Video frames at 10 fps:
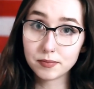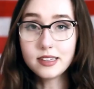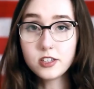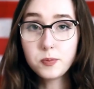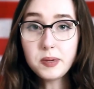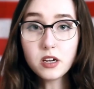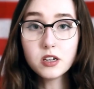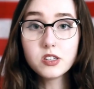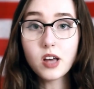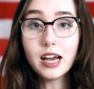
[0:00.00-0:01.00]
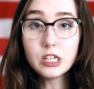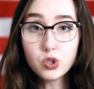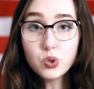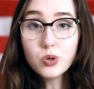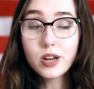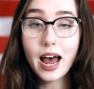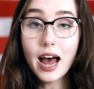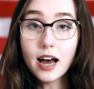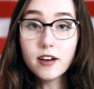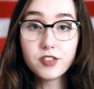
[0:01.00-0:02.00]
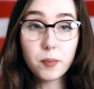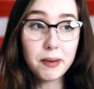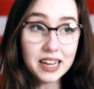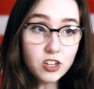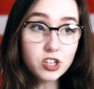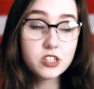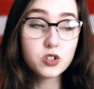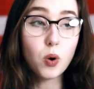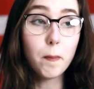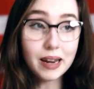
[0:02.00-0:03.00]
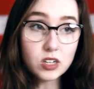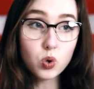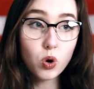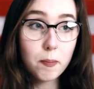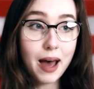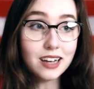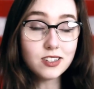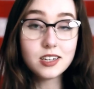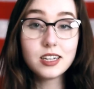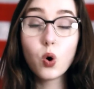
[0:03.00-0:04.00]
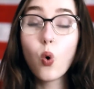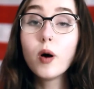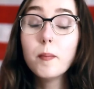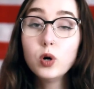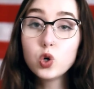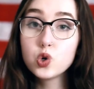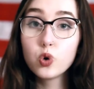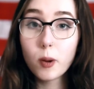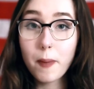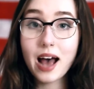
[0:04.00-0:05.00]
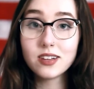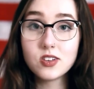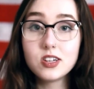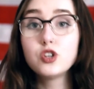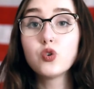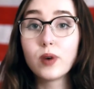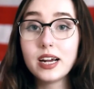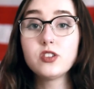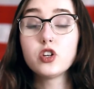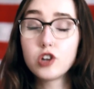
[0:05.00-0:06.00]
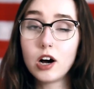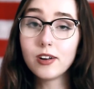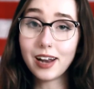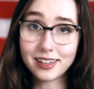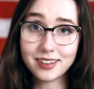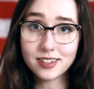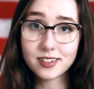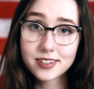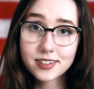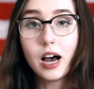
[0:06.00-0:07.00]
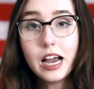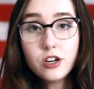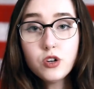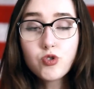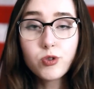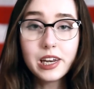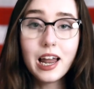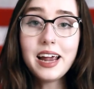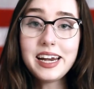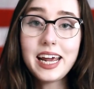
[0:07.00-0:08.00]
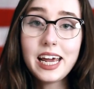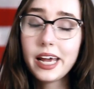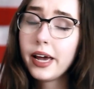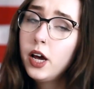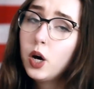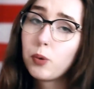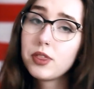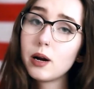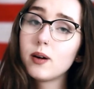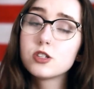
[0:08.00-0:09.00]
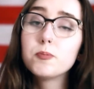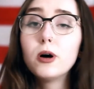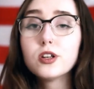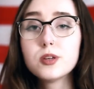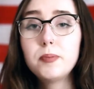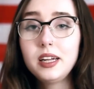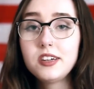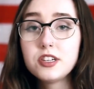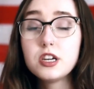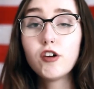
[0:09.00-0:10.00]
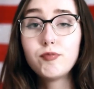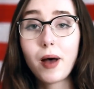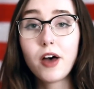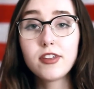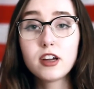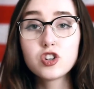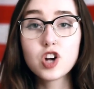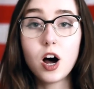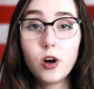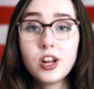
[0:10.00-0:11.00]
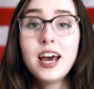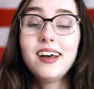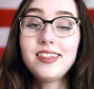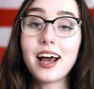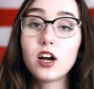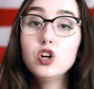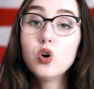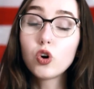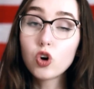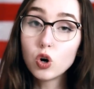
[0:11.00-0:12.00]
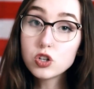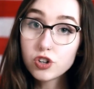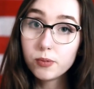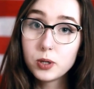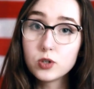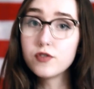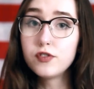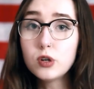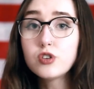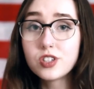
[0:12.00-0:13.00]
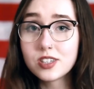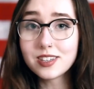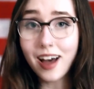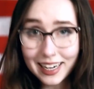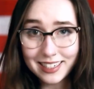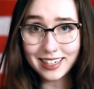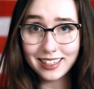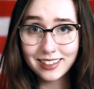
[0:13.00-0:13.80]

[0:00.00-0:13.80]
This is because I do not have the patience or mental capacity or emotional capacity to raise a child like this. I don't draw the line here when there is a possibility of birthing a child that cannot contribute to future society.